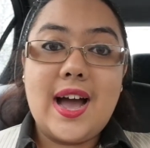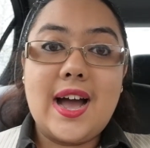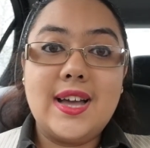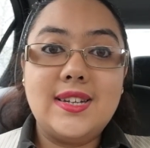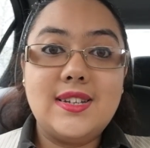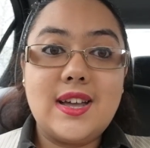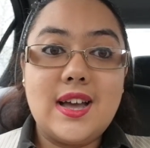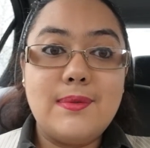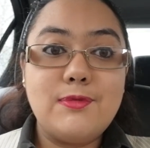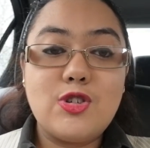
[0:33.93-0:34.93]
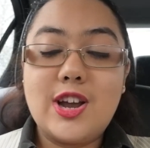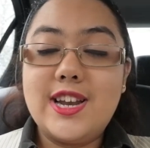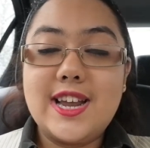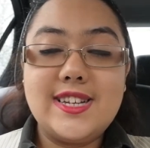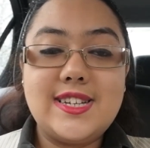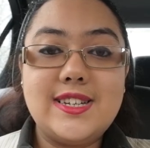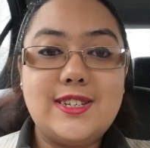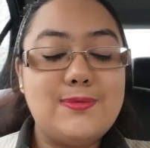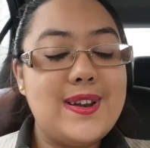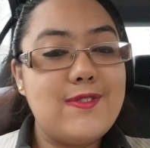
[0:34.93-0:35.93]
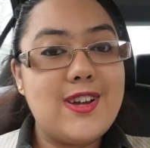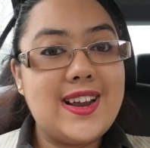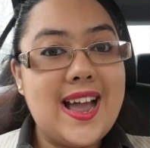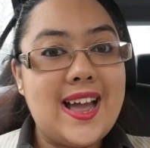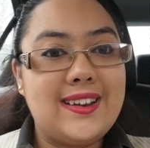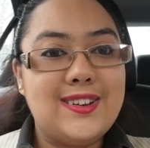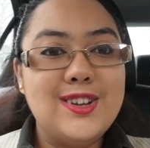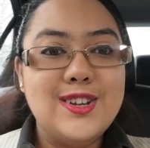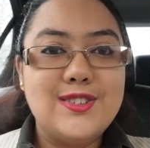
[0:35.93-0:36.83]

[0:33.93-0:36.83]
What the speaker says: and try and edit it whenever I can.